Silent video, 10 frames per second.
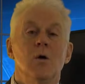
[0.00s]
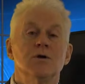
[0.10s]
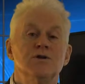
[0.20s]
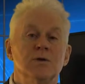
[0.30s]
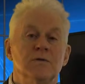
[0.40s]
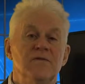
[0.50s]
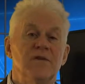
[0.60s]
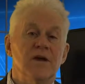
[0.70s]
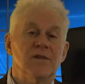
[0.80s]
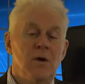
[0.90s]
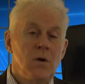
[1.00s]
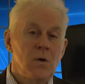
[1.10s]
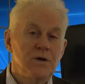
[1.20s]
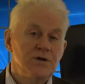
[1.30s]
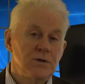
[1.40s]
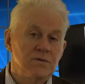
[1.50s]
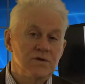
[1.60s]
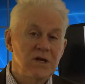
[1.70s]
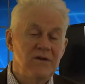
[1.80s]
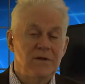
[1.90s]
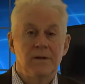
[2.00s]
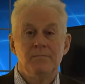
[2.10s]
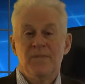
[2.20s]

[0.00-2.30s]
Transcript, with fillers: or June 5th or June 7th.